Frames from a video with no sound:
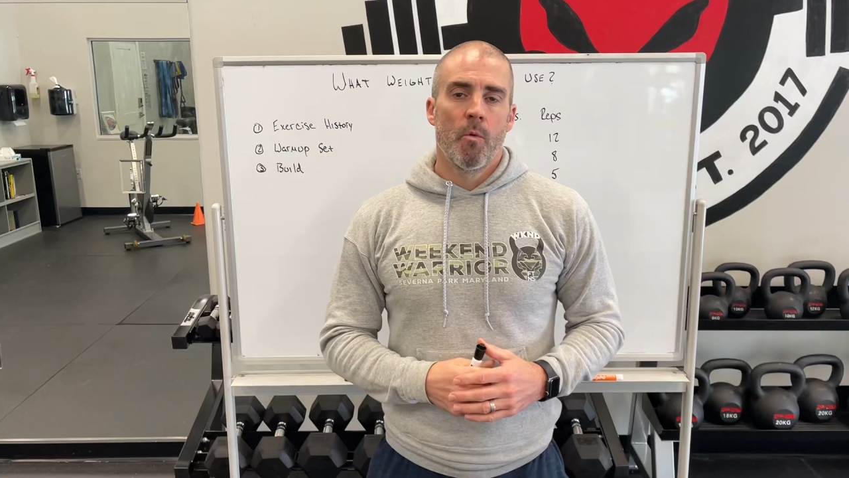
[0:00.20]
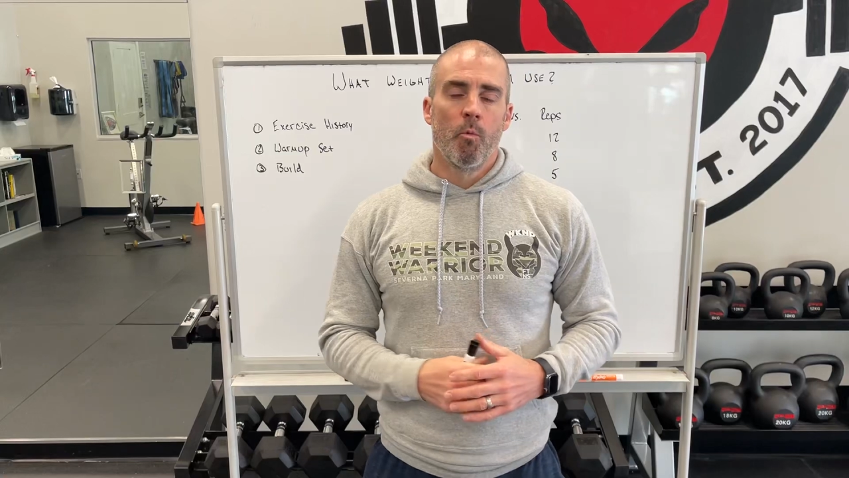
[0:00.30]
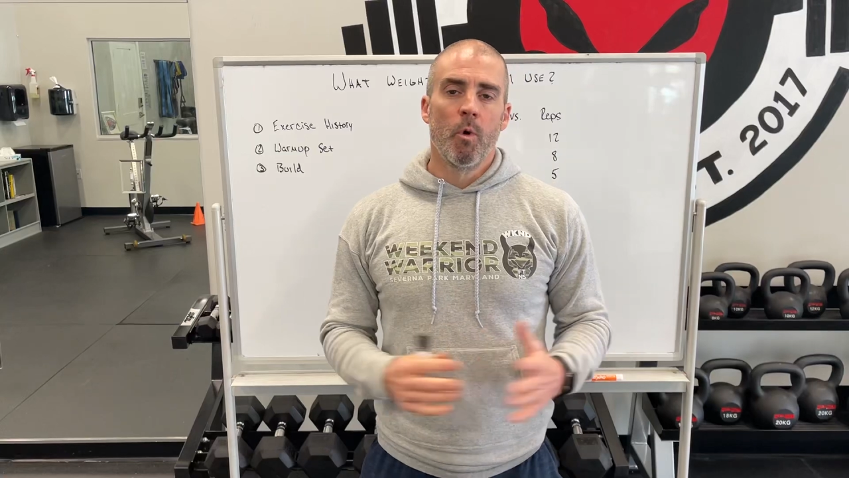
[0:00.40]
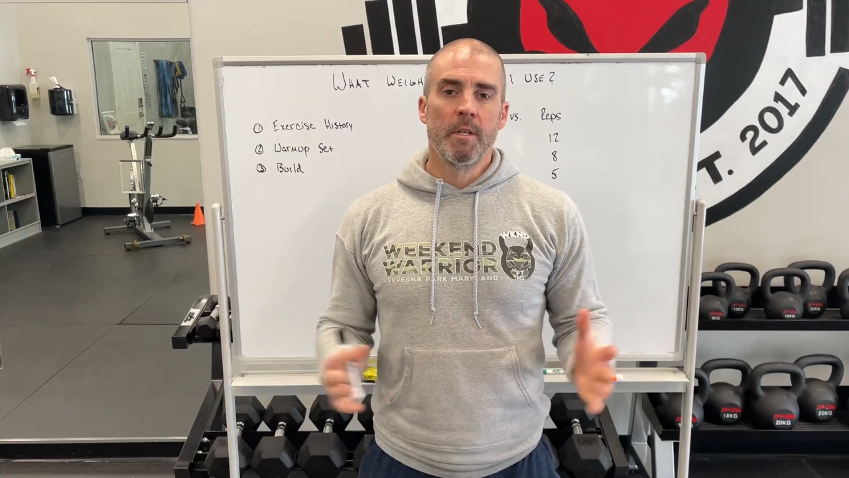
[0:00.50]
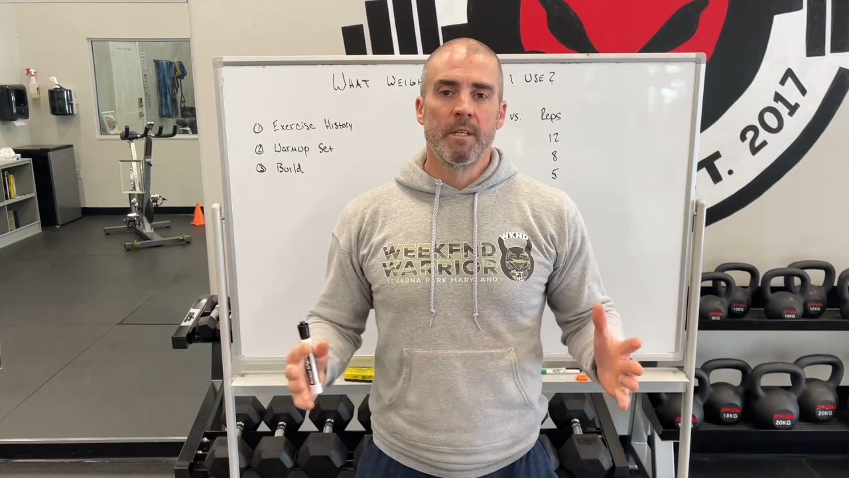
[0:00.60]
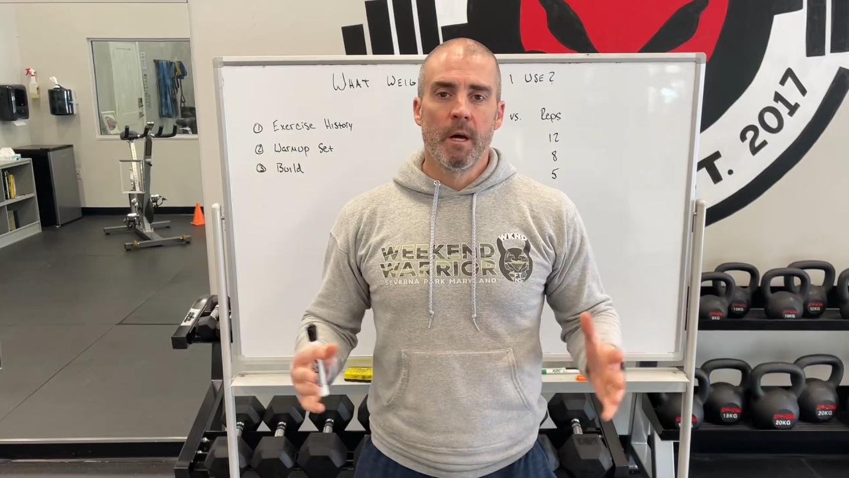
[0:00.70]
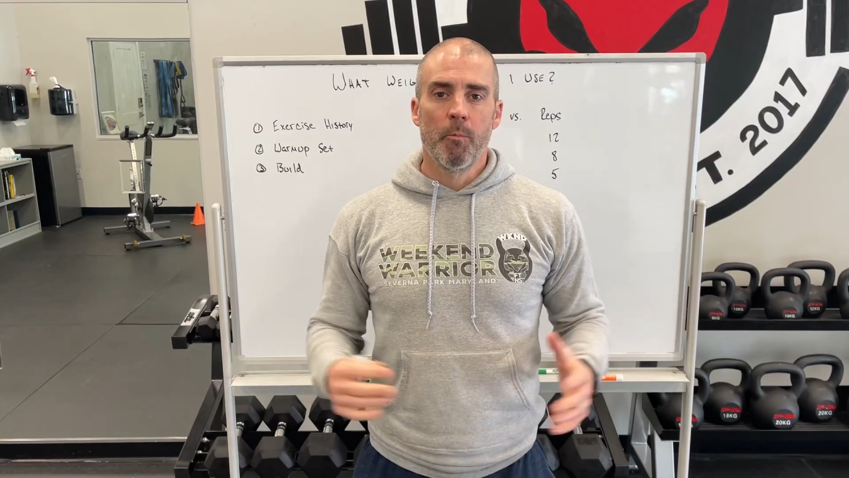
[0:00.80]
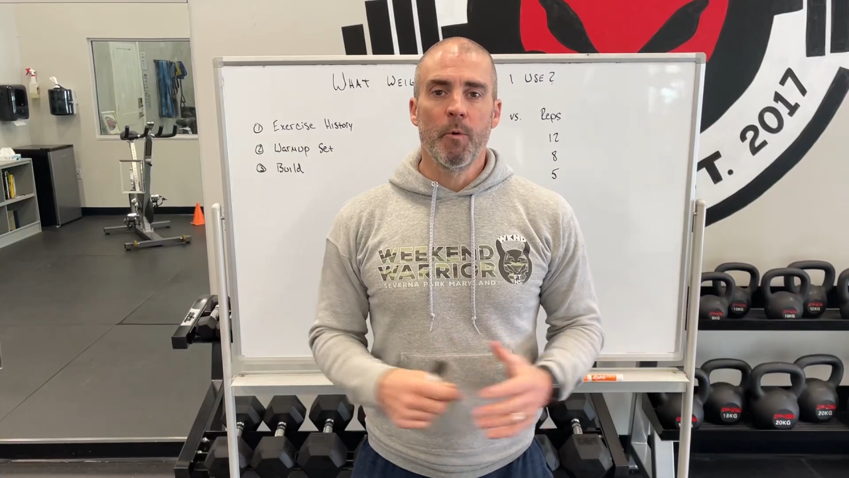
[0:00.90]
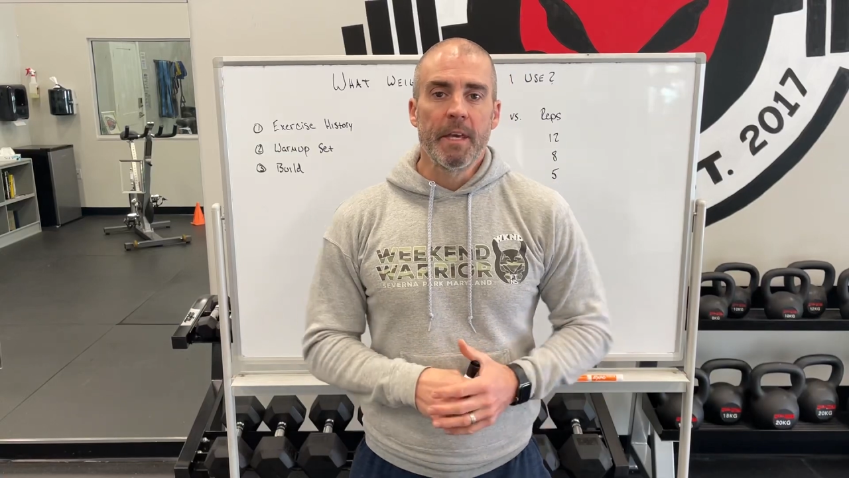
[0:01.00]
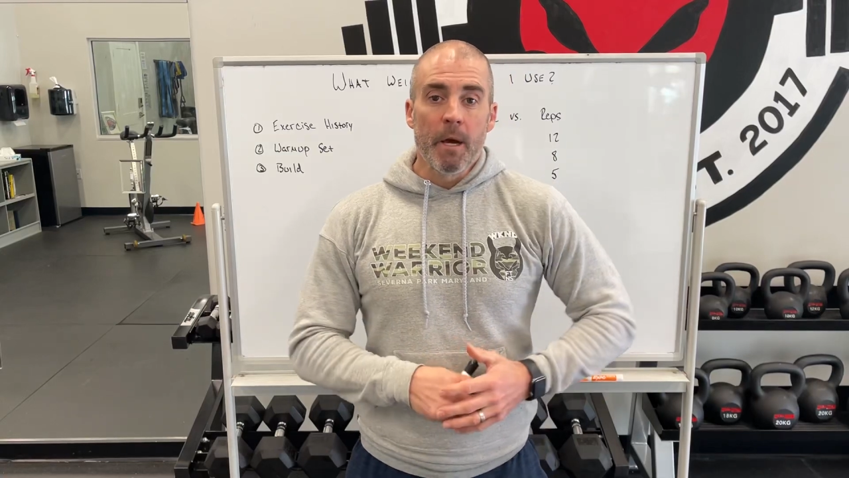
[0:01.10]
What's
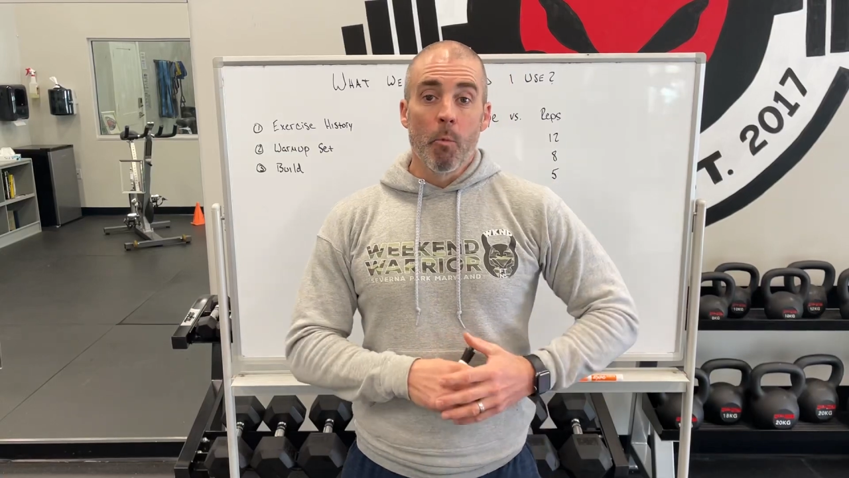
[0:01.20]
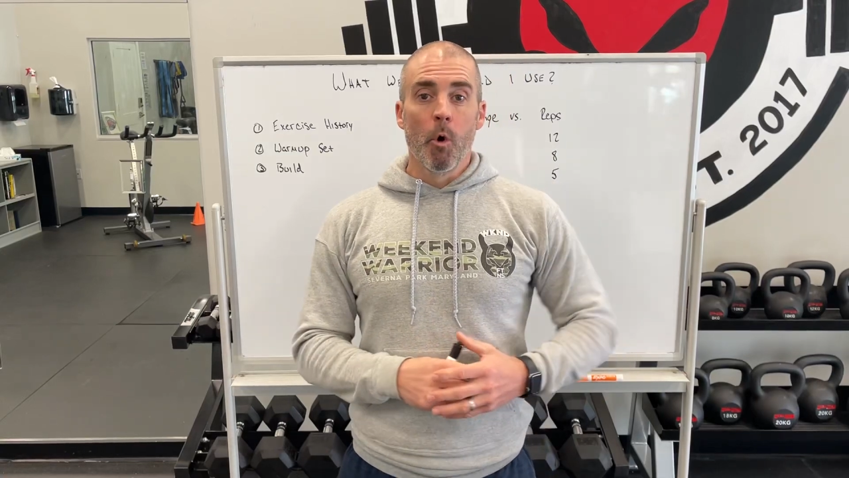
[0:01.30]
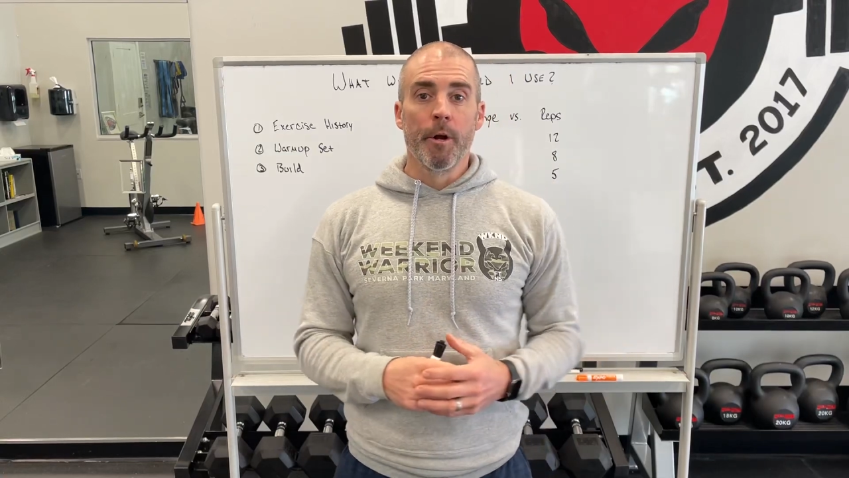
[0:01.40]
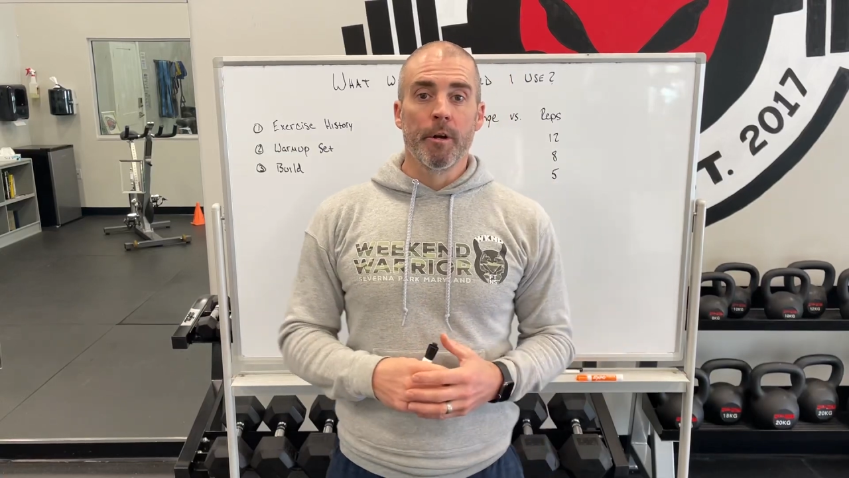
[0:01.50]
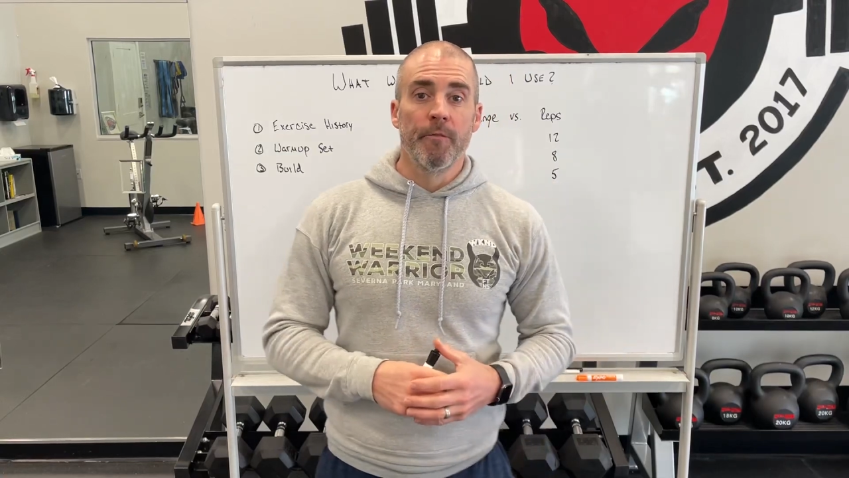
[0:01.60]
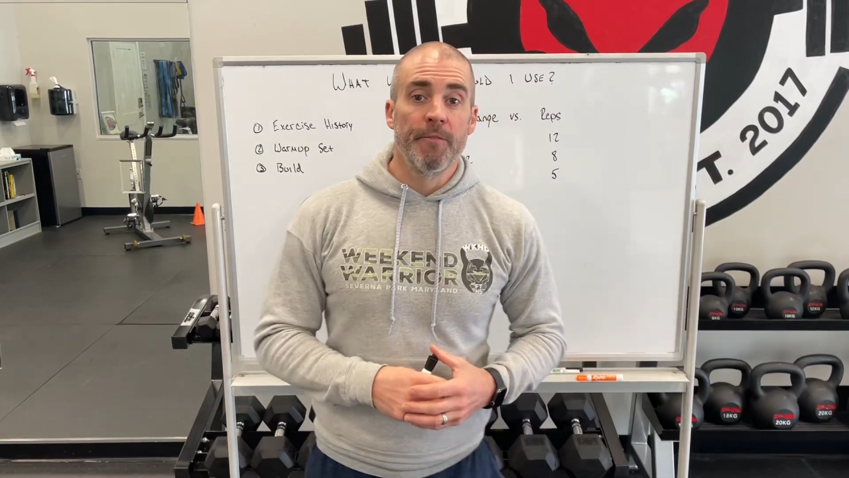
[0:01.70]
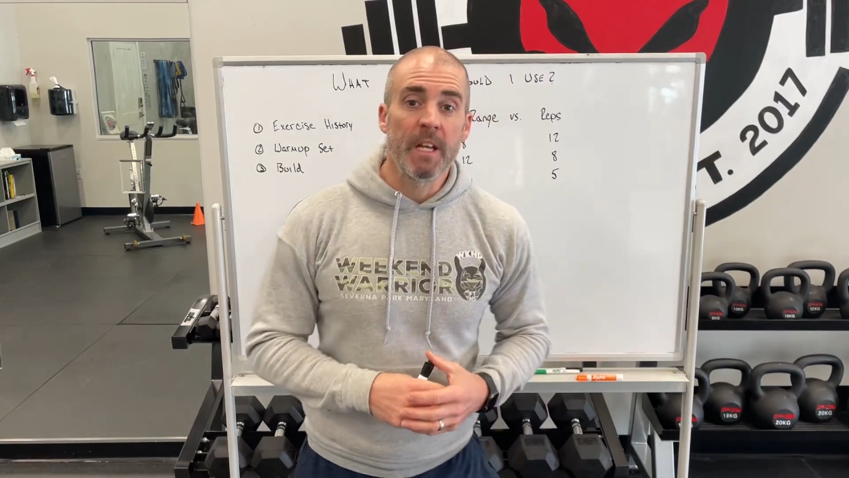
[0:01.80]
up, Weekend Warrior